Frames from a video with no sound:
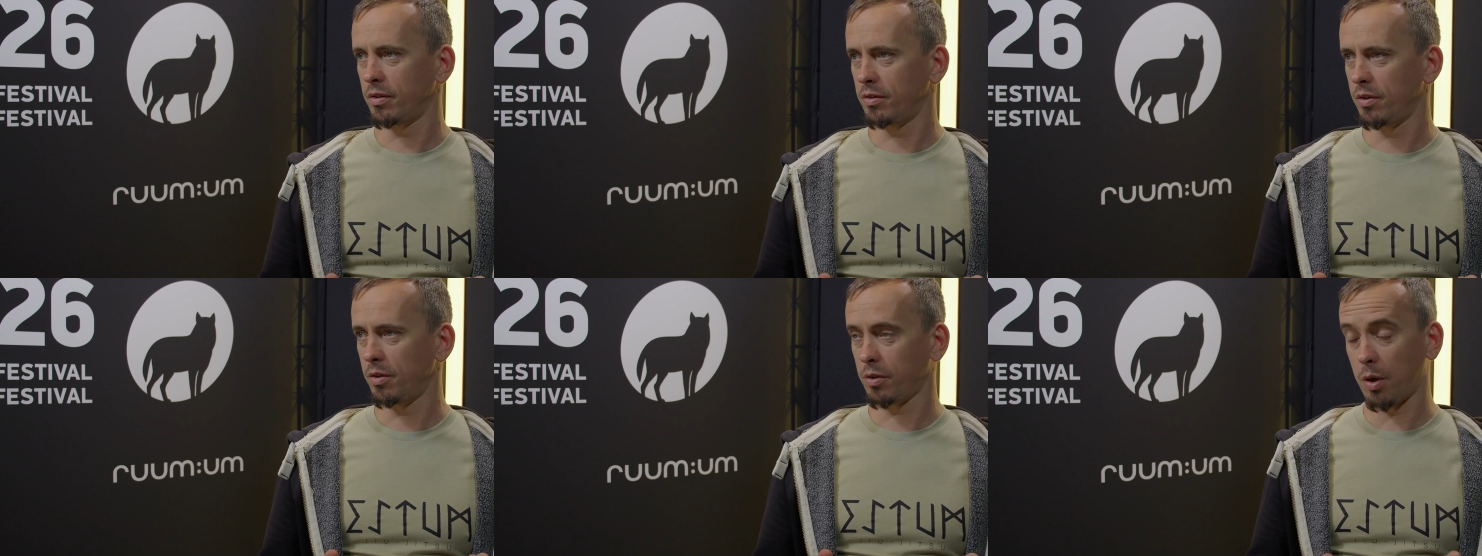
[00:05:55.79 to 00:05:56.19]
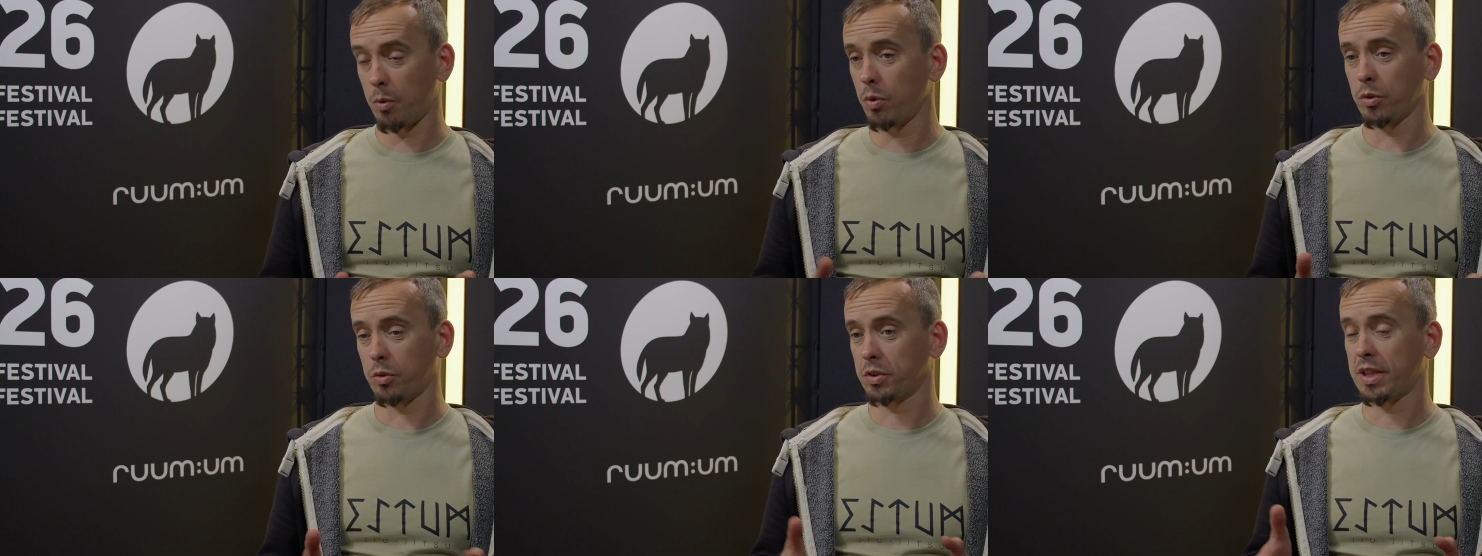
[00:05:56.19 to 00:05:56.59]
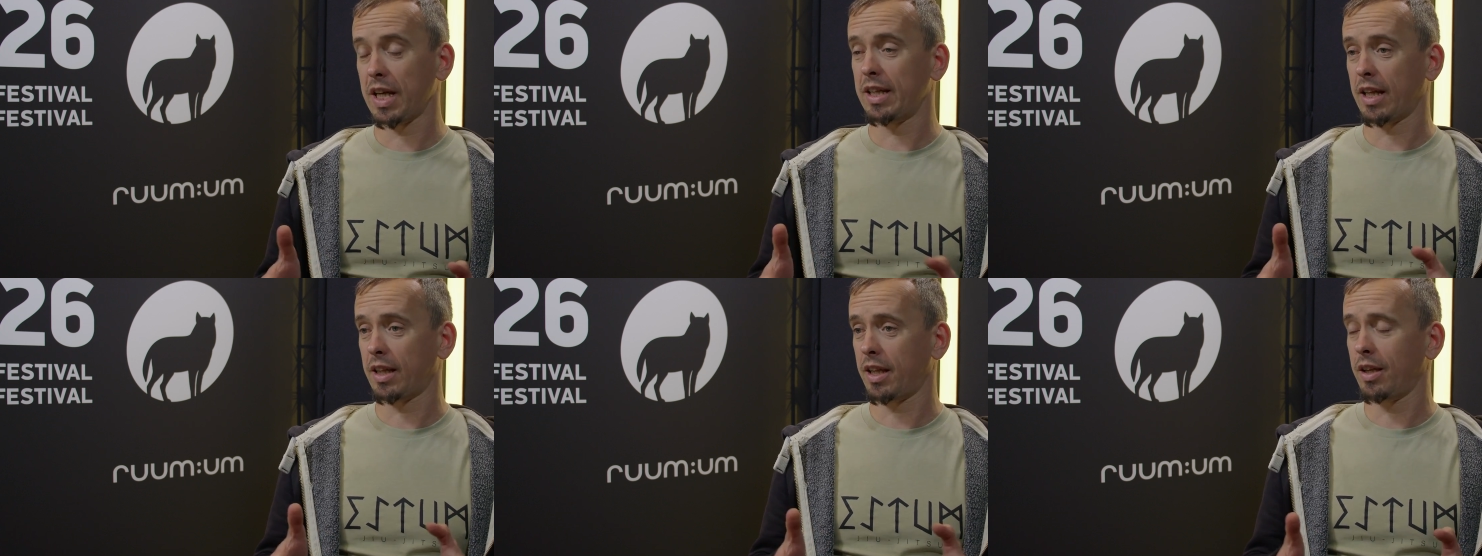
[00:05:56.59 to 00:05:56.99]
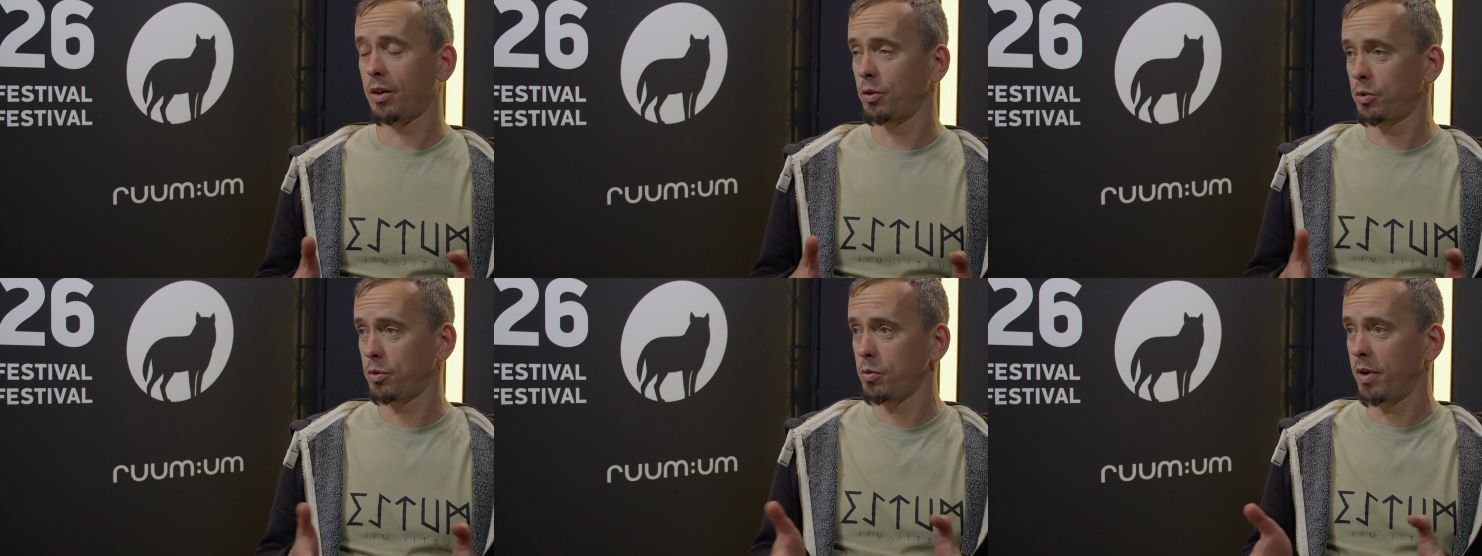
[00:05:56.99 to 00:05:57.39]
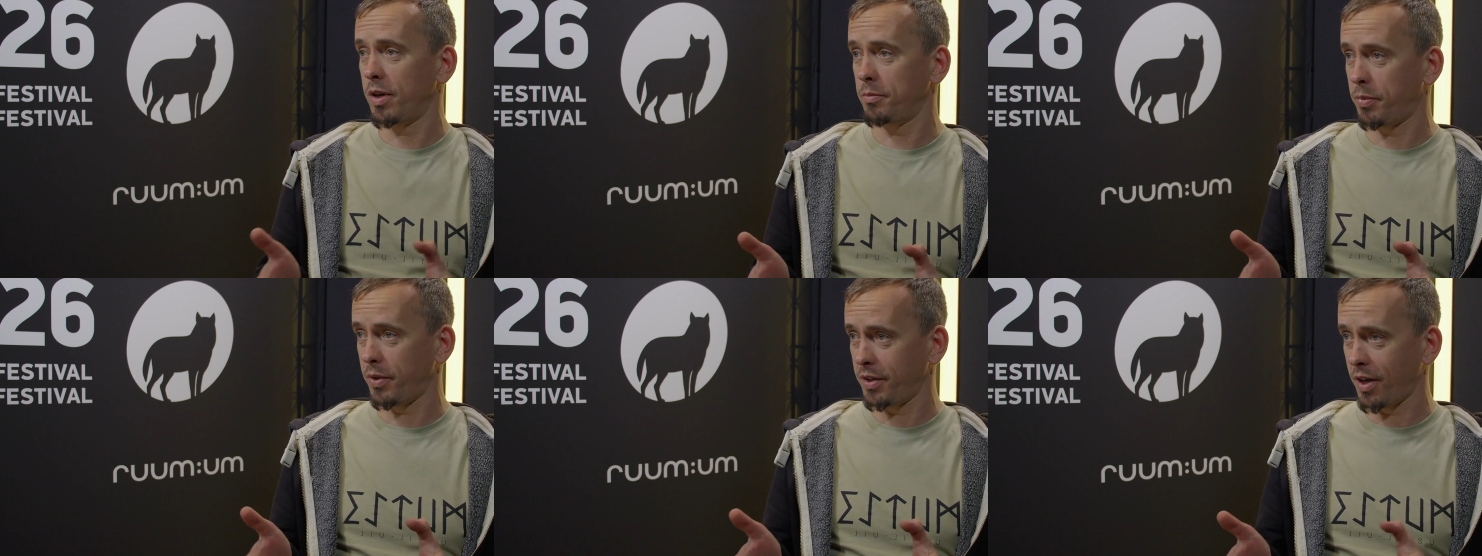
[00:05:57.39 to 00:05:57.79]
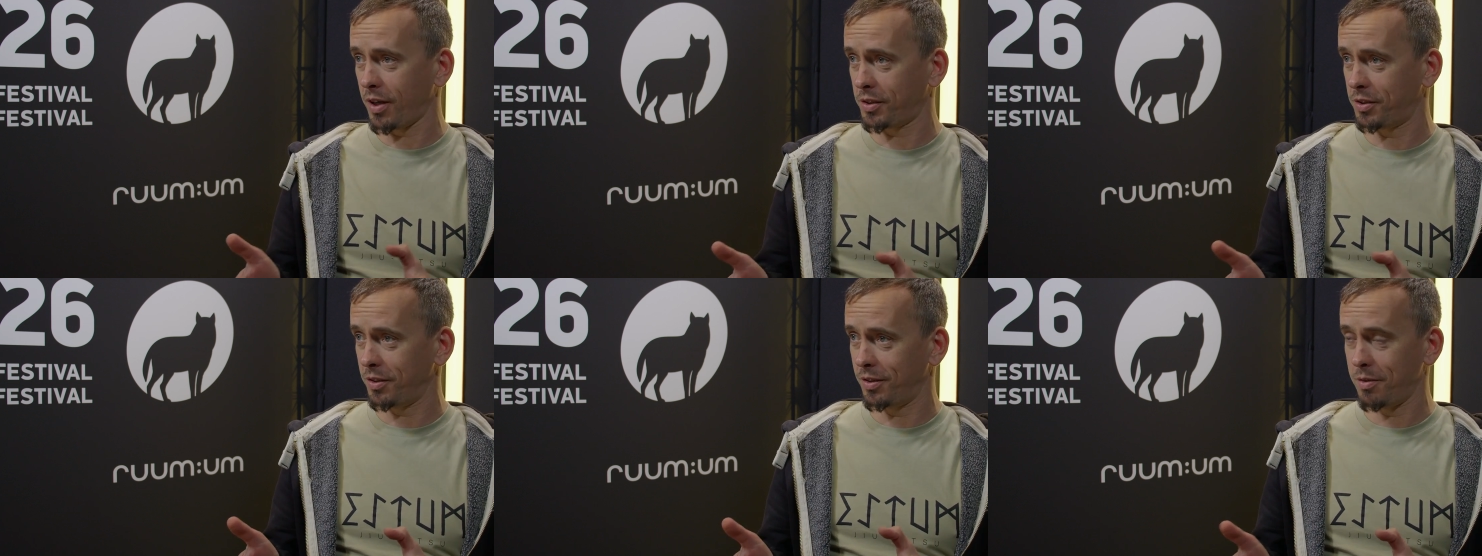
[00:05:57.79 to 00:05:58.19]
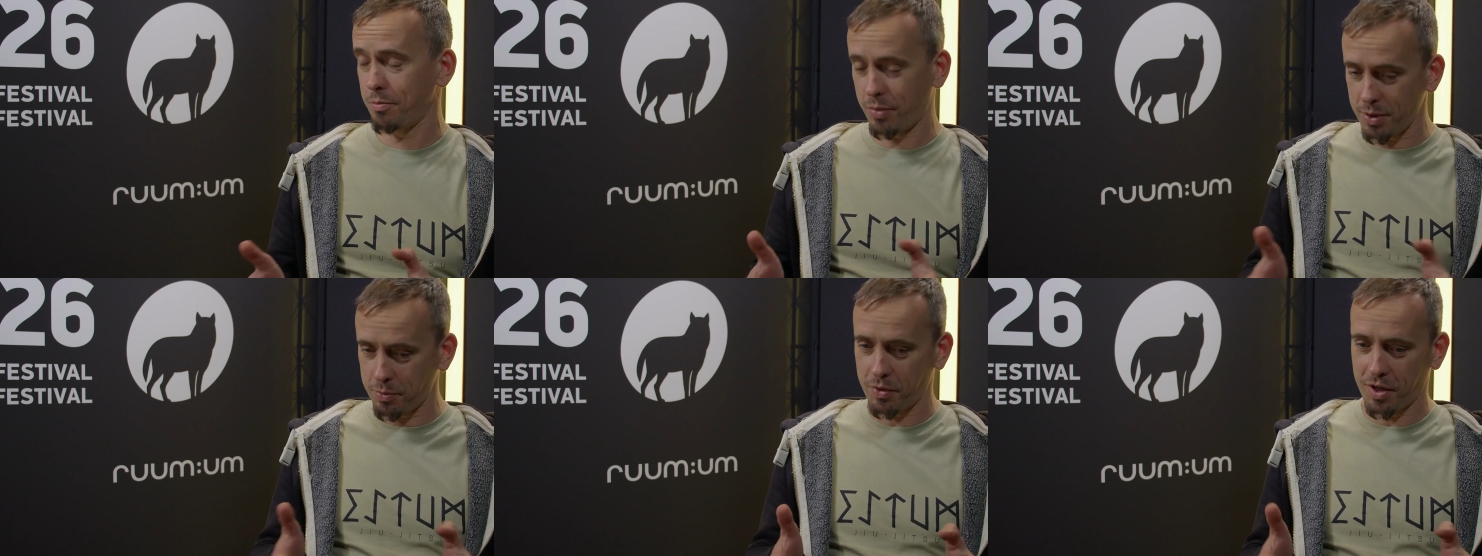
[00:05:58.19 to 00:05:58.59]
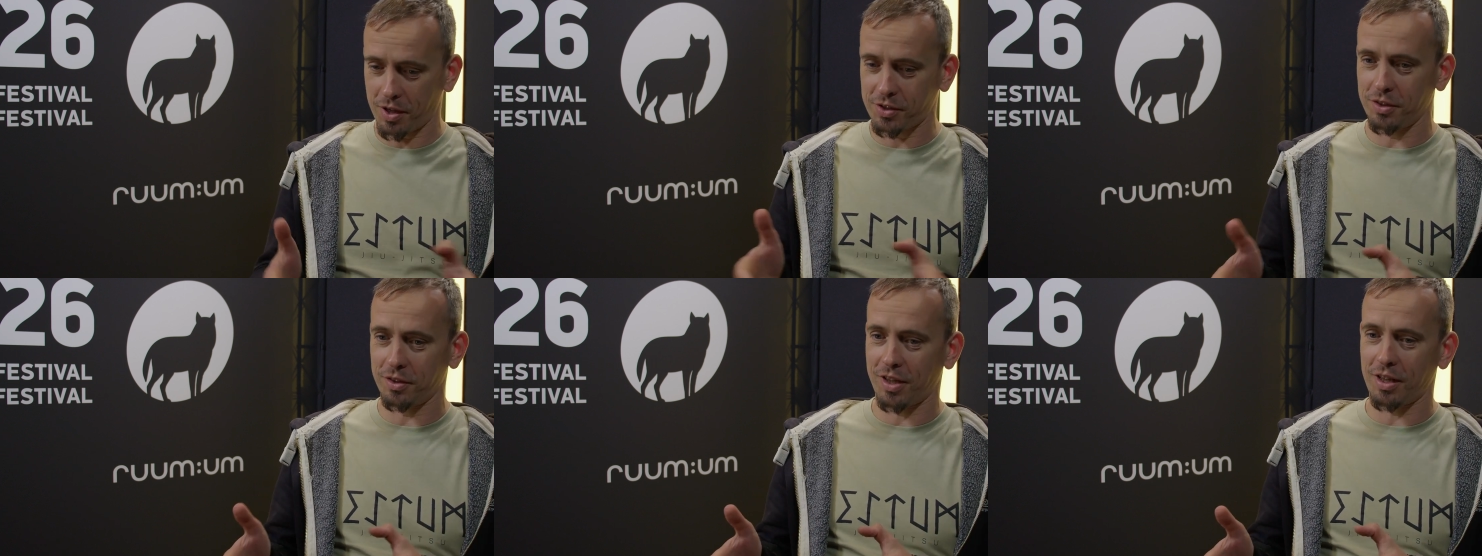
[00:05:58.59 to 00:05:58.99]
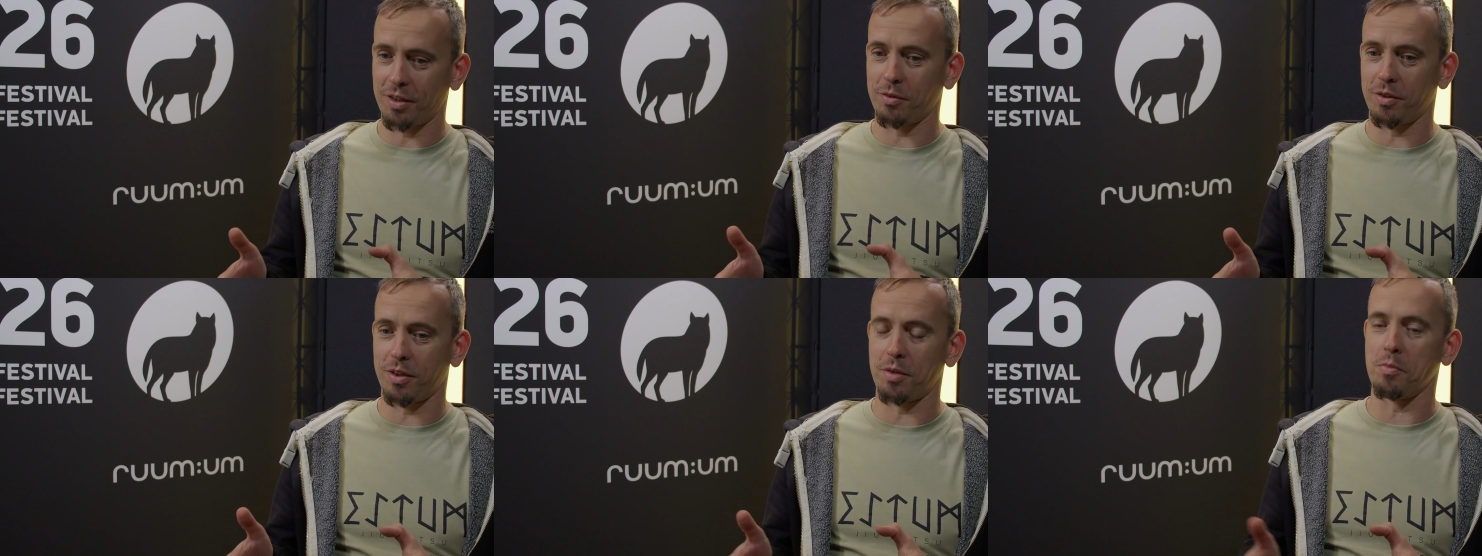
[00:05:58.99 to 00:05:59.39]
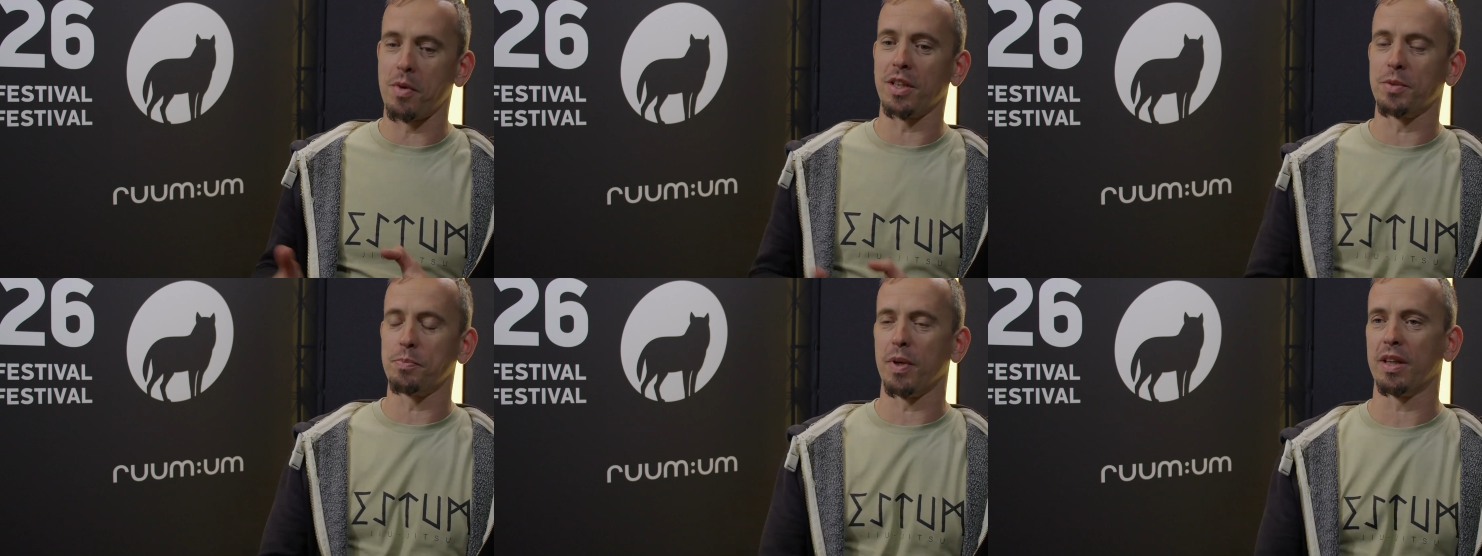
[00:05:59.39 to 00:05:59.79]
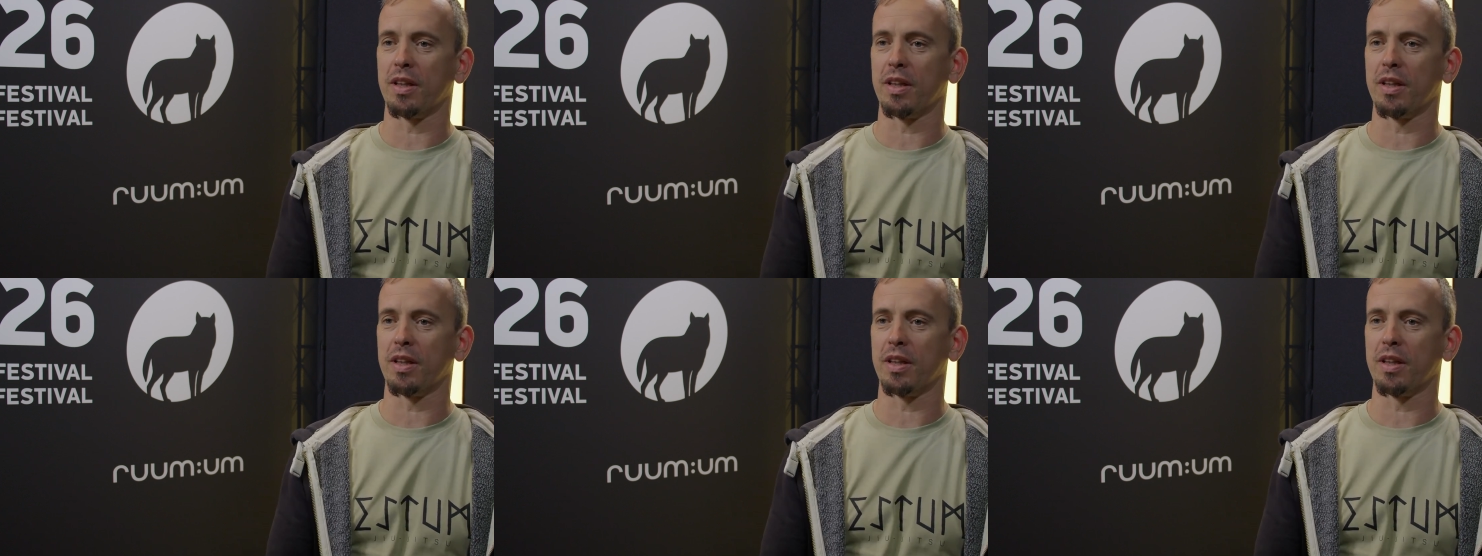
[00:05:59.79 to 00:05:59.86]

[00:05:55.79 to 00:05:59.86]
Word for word: Not I want to say that they don't do a production a pre-production that that much, but.